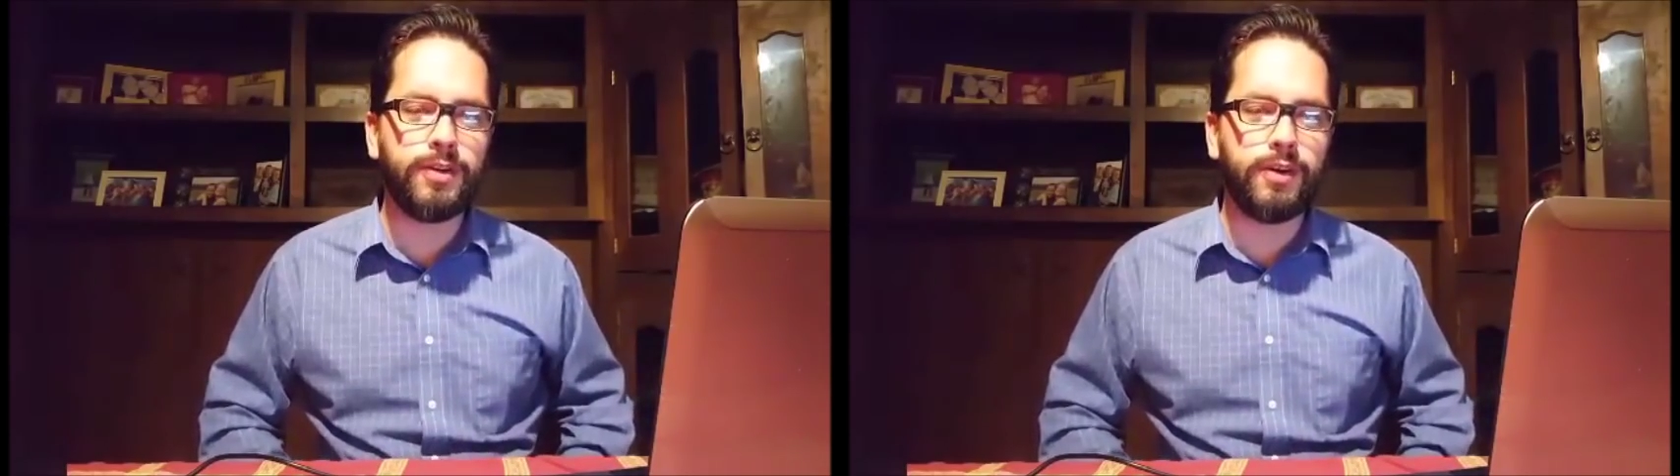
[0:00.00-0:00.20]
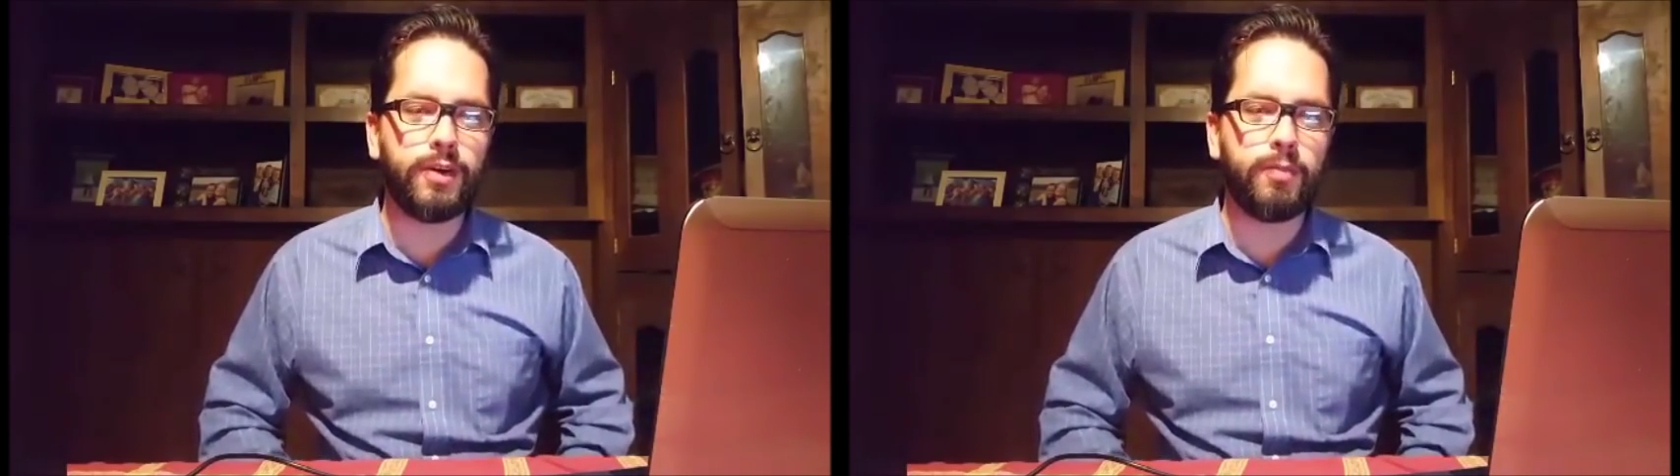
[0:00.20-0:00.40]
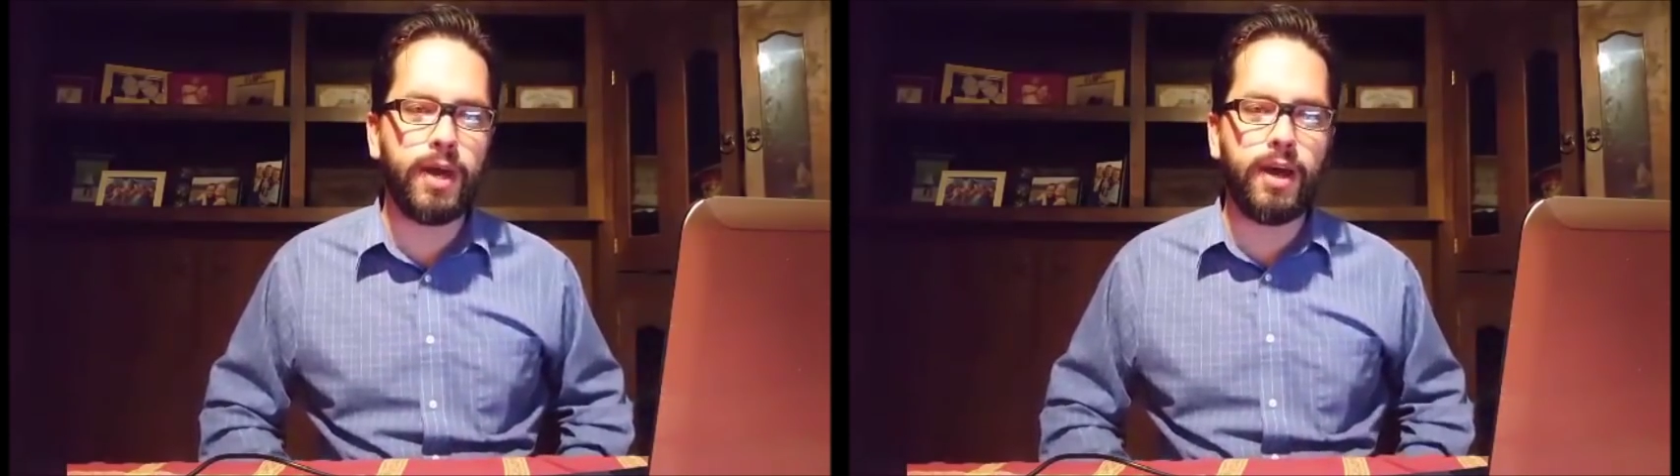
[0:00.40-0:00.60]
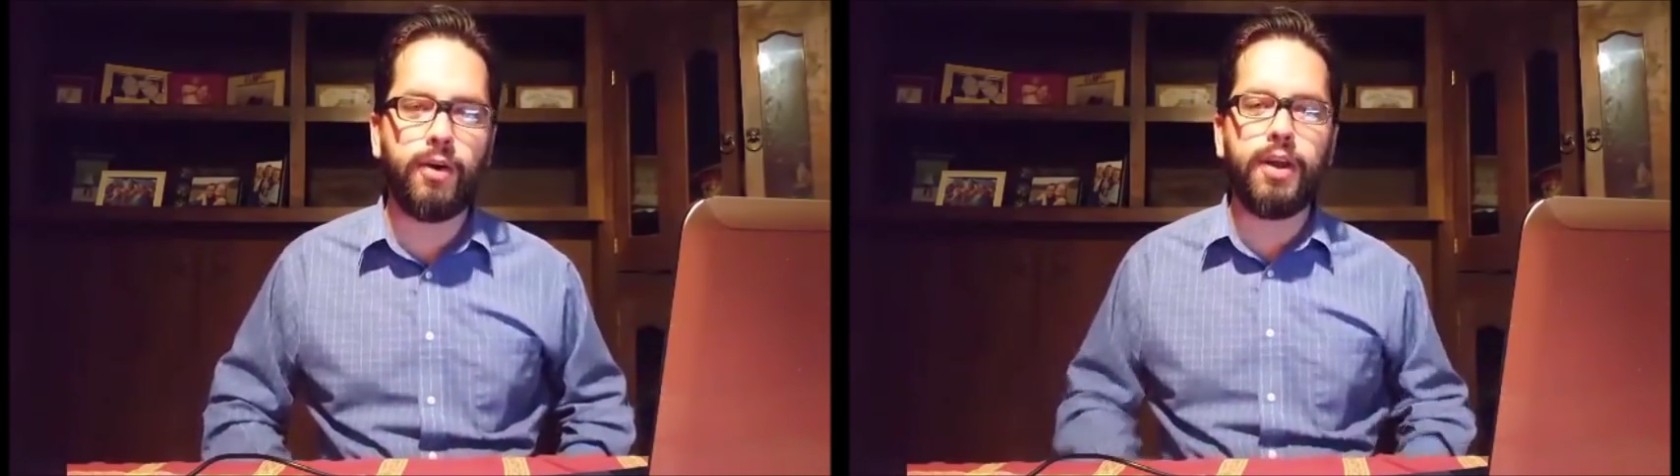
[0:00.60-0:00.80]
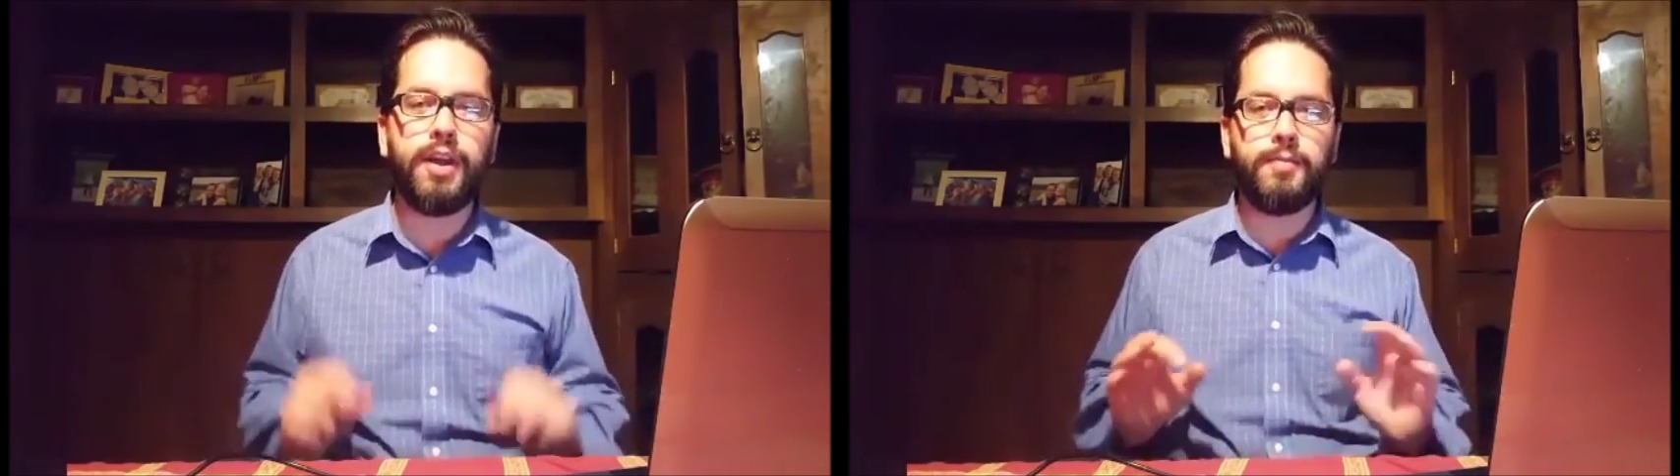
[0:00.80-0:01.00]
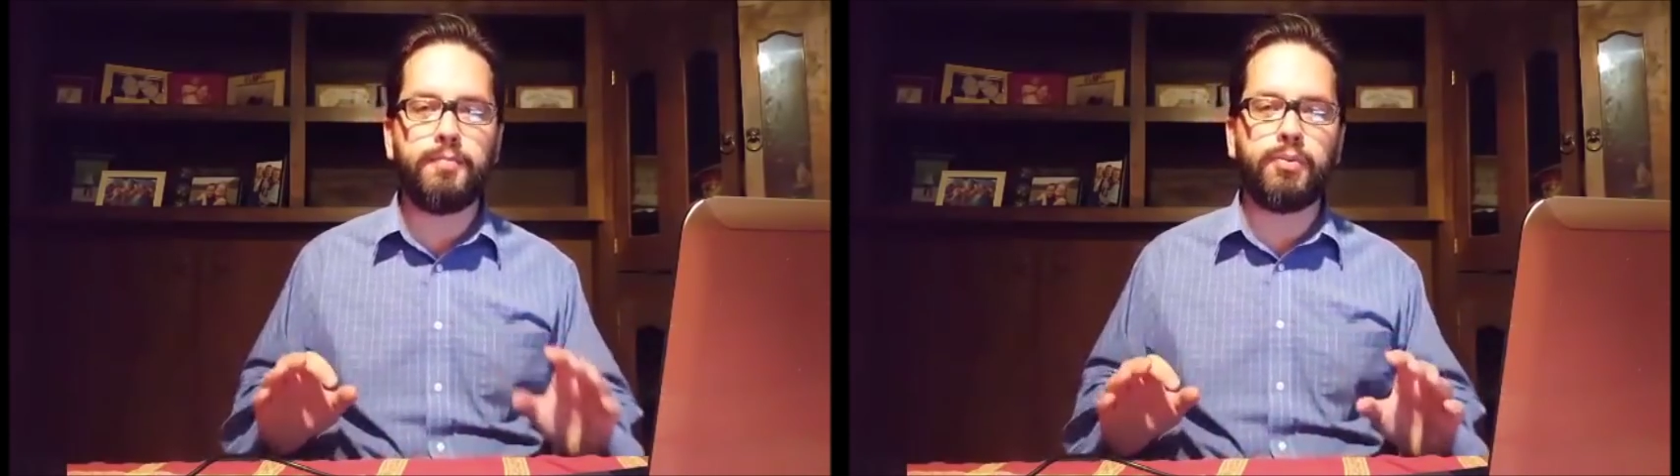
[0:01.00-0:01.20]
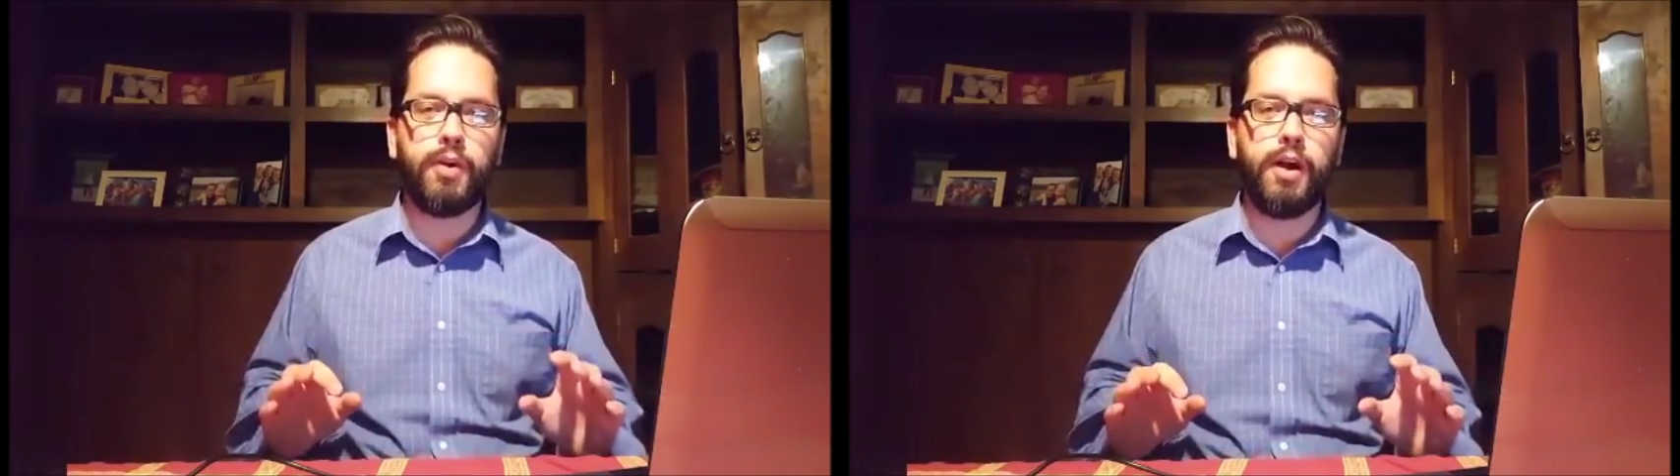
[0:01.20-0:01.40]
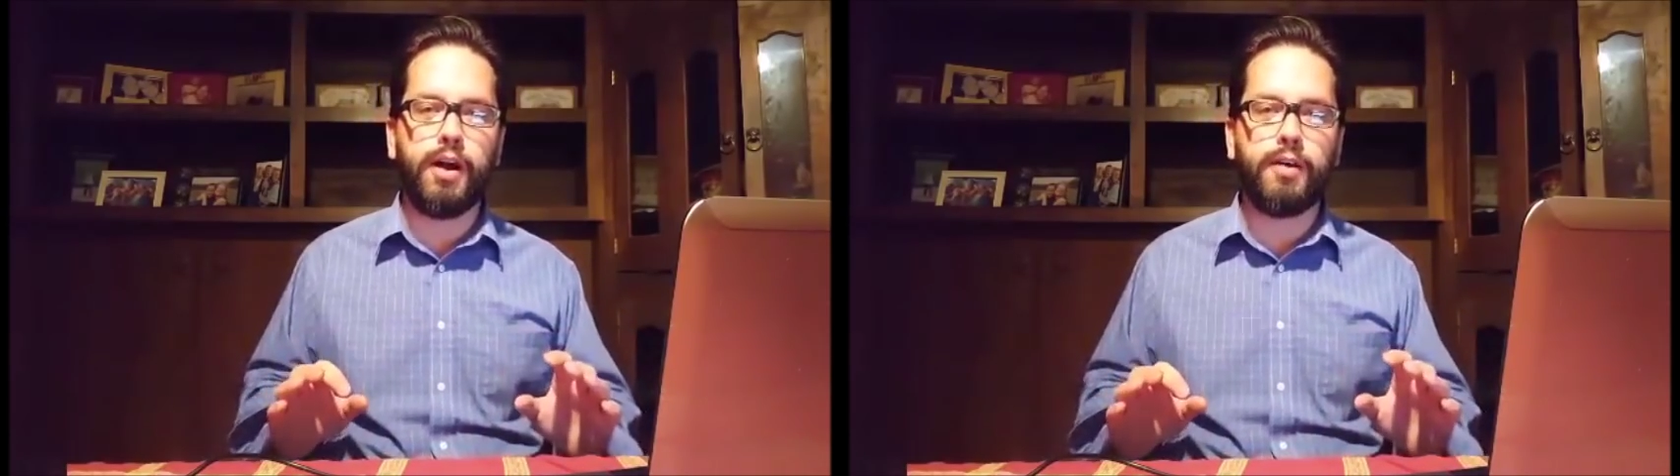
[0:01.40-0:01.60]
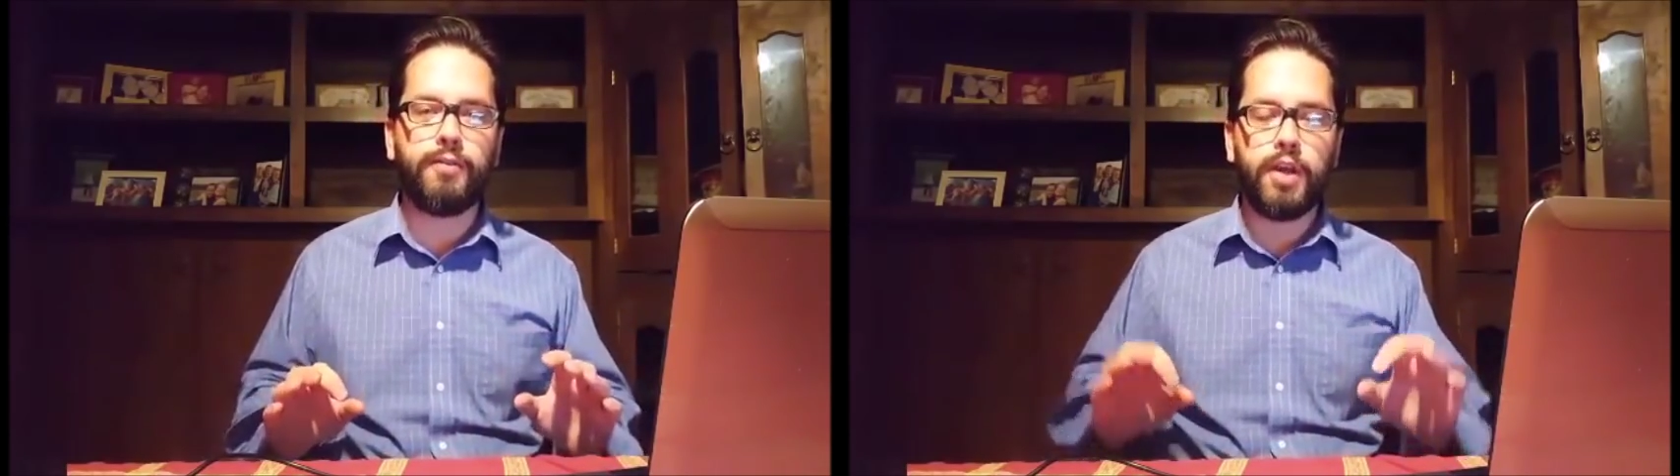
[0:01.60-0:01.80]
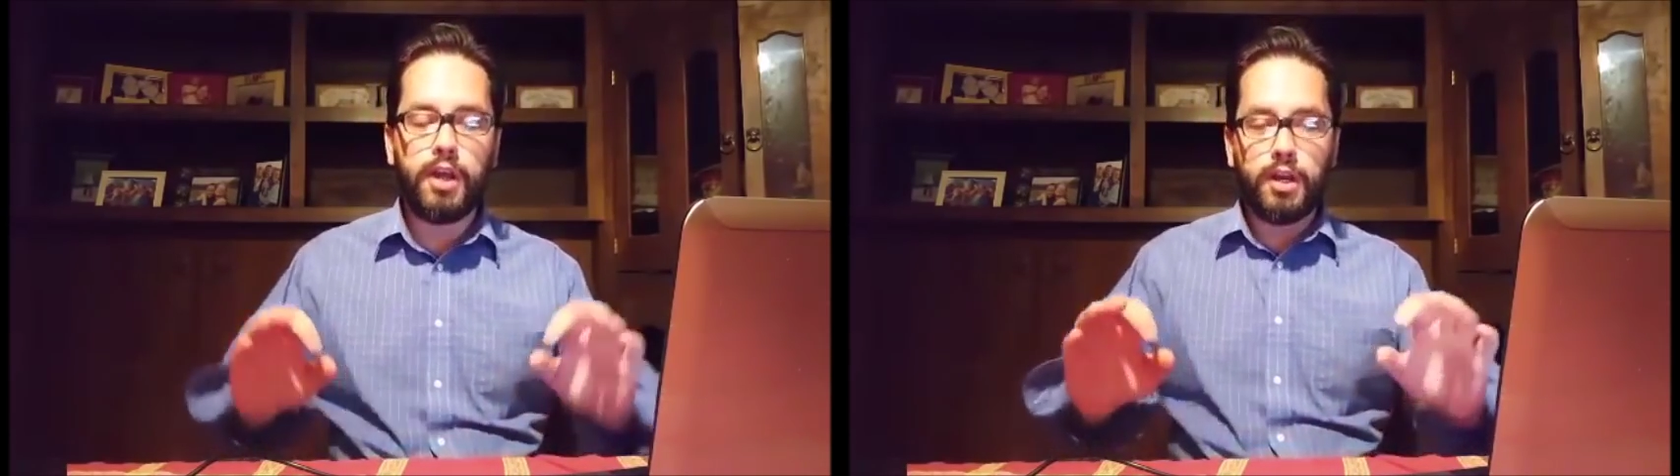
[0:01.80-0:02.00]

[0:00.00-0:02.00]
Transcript: talk about improv.